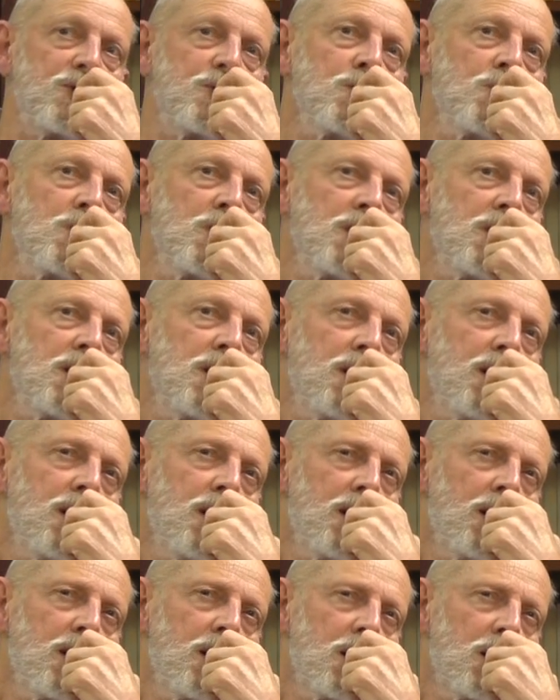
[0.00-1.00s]
you
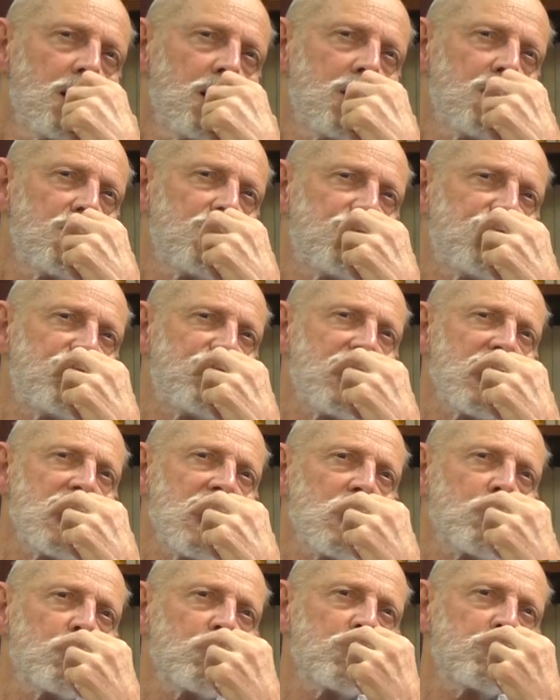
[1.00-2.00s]

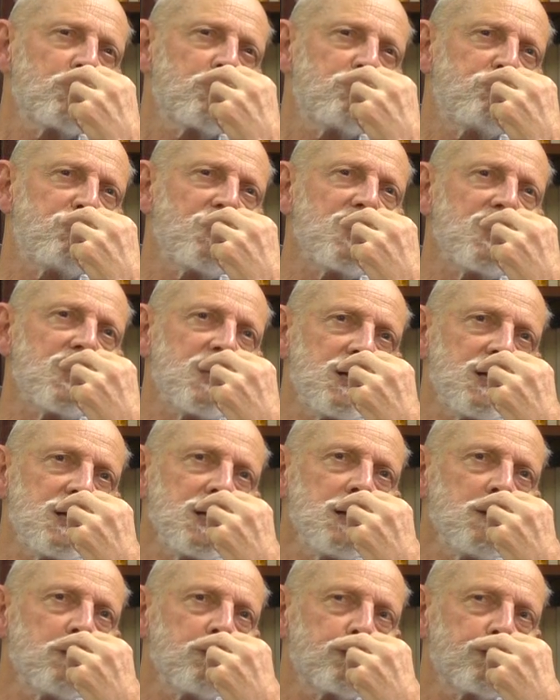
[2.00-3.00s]
there would
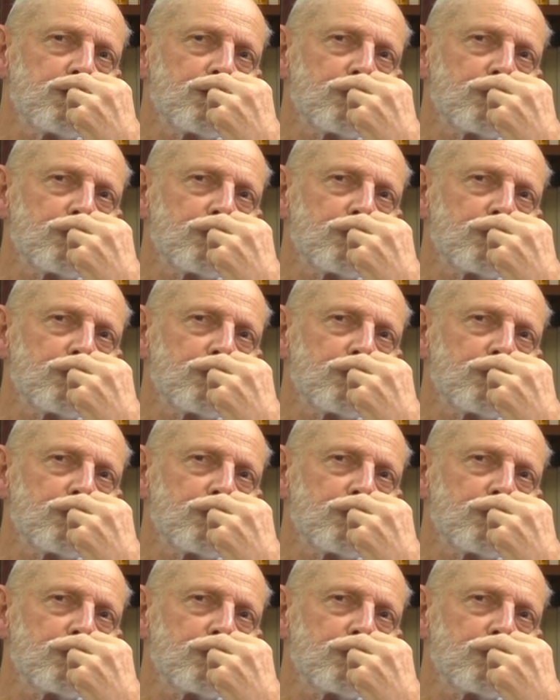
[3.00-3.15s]
be